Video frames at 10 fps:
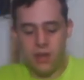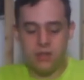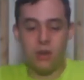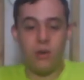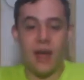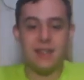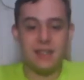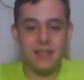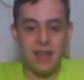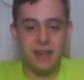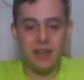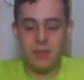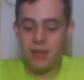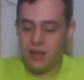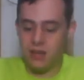So as I stated in the
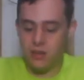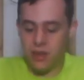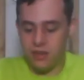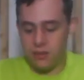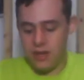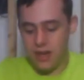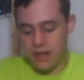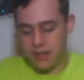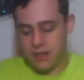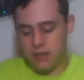beginning, you get 3 dice.